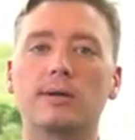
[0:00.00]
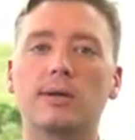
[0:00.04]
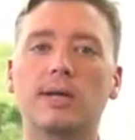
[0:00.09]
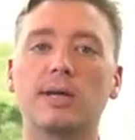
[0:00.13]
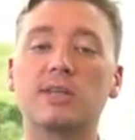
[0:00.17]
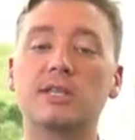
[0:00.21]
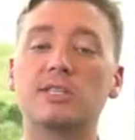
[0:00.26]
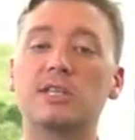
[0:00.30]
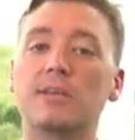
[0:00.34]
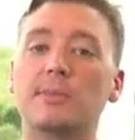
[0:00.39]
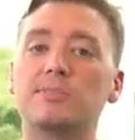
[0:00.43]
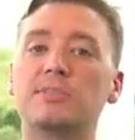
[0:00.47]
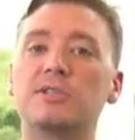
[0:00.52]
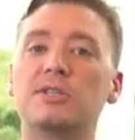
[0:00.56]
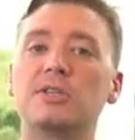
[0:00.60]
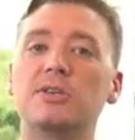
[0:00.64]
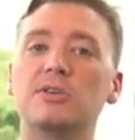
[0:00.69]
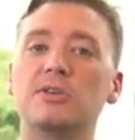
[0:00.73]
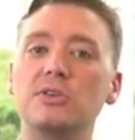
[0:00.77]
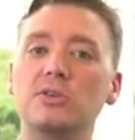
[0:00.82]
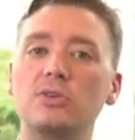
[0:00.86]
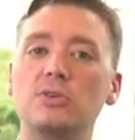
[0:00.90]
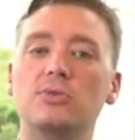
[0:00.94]
It's up to
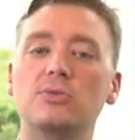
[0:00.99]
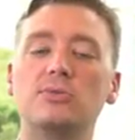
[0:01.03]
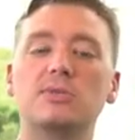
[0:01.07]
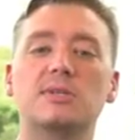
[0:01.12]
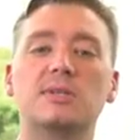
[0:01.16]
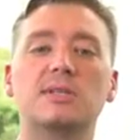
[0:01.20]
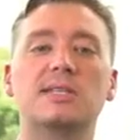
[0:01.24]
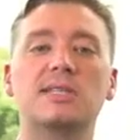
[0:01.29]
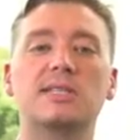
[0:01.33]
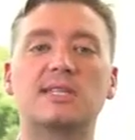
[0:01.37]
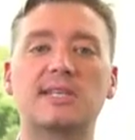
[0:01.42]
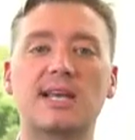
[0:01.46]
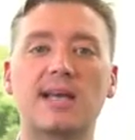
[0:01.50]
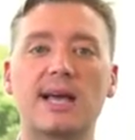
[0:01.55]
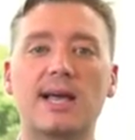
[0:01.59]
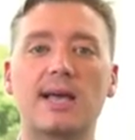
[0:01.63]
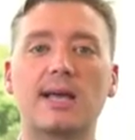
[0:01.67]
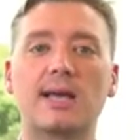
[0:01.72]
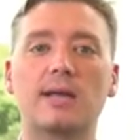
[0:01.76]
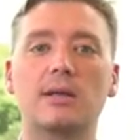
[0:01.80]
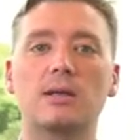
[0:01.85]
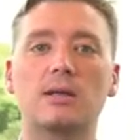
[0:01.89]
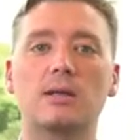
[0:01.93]
you to
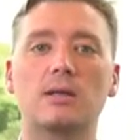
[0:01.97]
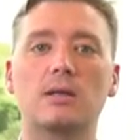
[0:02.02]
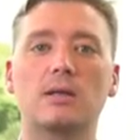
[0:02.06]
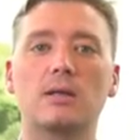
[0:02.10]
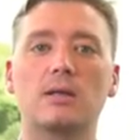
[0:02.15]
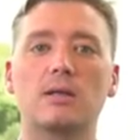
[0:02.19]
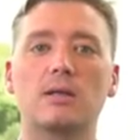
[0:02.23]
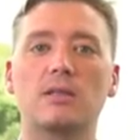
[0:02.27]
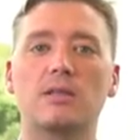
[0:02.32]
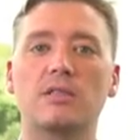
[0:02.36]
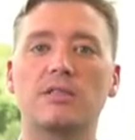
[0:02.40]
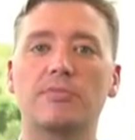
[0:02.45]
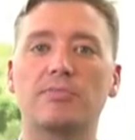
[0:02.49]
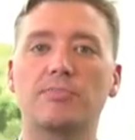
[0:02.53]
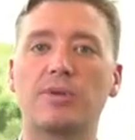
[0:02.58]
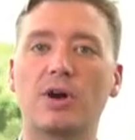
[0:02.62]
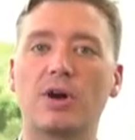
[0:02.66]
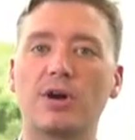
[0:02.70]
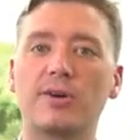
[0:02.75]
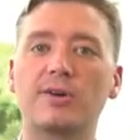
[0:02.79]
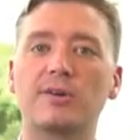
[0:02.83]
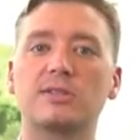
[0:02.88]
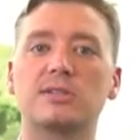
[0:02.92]
decide the
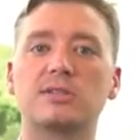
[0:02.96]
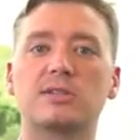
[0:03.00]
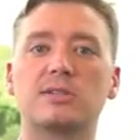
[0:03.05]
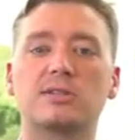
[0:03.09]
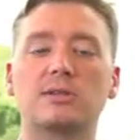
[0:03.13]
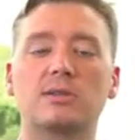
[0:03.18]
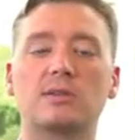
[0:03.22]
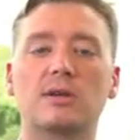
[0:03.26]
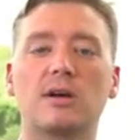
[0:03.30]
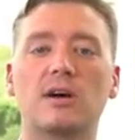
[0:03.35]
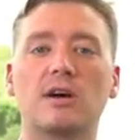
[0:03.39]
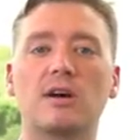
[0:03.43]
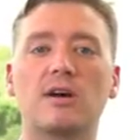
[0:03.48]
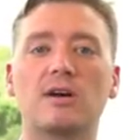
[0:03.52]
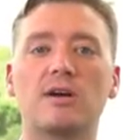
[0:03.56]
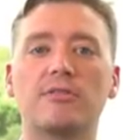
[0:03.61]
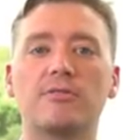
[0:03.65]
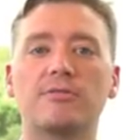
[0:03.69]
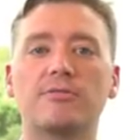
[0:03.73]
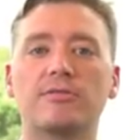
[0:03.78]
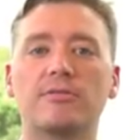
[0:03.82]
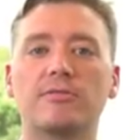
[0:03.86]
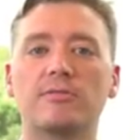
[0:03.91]
parts
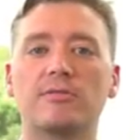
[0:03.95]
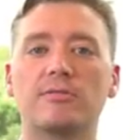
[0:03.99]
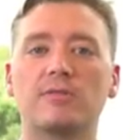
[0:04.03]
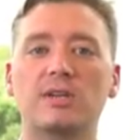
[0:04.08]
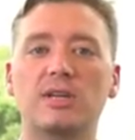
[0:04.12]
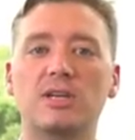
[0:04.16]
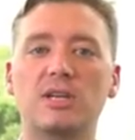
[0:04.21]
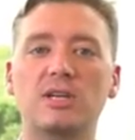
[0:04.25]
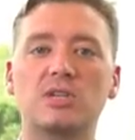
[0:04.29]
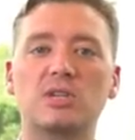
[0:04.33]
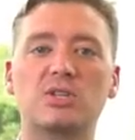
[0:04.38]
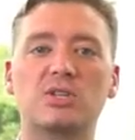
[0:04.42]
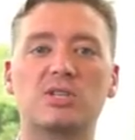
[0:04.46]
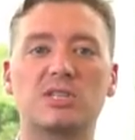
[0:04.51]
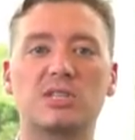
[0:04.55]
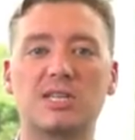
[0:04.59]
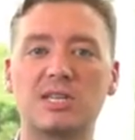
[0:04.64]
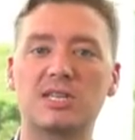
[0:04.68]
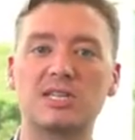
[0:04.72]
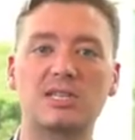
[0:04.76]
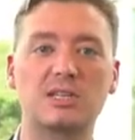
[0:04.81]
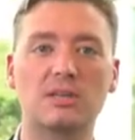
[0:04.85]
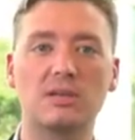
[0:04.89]
of each
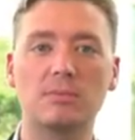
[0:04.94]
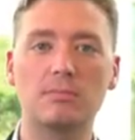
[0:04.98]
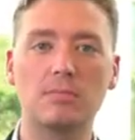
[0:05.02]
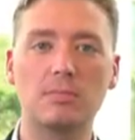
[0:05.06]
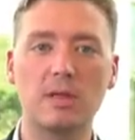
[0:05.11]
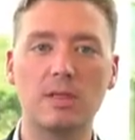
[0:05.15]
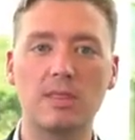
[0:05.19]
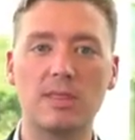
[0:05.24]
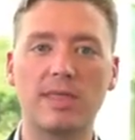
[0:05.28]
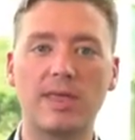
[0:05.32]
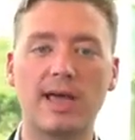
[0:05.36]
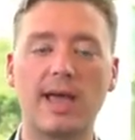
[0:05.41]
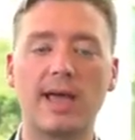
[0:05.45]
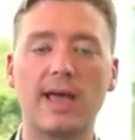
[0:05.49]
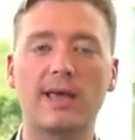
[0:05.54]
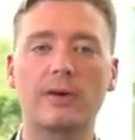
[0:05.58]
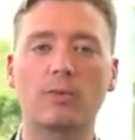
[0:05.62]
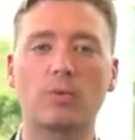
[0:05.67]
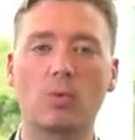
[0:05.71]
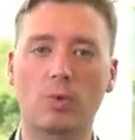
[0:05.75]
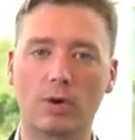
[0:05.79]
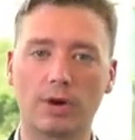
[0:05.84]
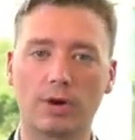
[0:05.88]
system
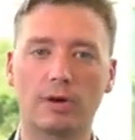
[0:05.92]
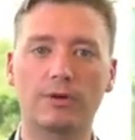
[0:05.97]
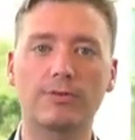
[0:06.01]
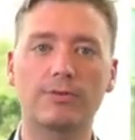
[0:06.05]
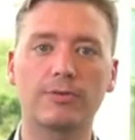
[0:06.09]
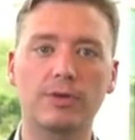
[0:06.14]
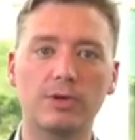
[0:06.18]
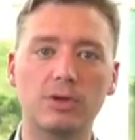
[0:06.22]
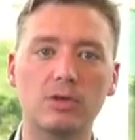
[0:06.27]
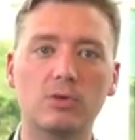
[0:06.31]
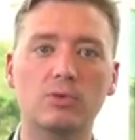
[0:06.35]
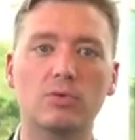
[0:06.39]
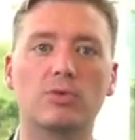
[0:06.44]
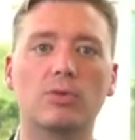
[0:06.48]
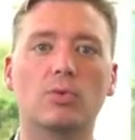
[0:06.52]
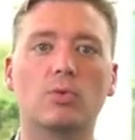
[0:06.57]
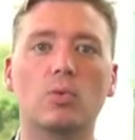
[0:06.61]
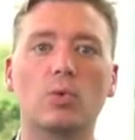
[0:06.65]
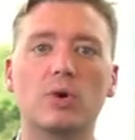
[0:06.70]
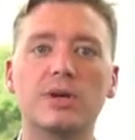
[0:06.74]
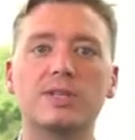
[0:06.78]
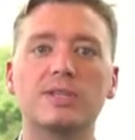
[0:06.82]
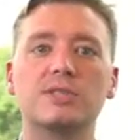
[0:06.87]
that work for you, the
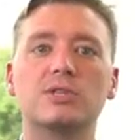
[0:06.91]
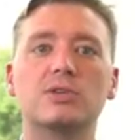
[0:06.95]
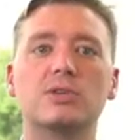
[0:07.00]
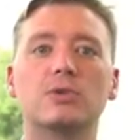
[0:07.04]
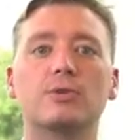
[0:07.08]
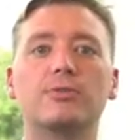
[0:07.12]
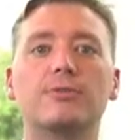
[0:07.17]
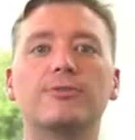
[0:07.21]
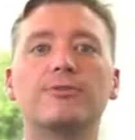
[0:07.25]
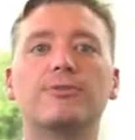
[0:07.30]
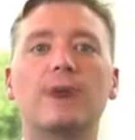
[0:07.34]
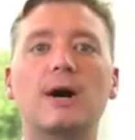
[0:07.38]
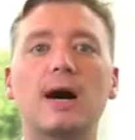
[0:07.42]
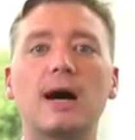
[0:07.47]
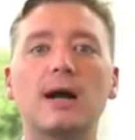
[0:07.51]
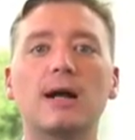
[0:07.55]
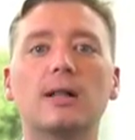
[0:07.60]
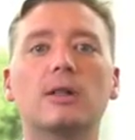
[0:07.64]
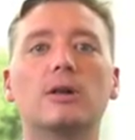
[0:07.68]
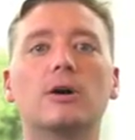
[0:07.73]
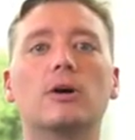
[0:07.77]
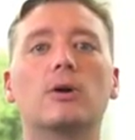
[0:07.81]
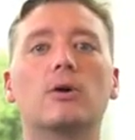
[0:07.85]
ones you'll
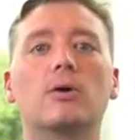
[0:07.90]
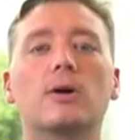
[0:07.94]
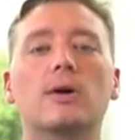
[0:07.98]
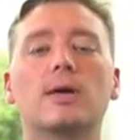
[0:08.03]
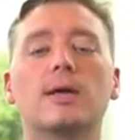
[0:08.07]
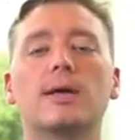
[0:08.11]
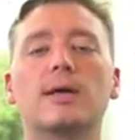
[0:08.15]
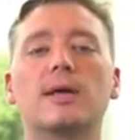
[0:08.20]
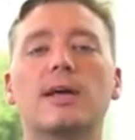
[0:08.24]
follow,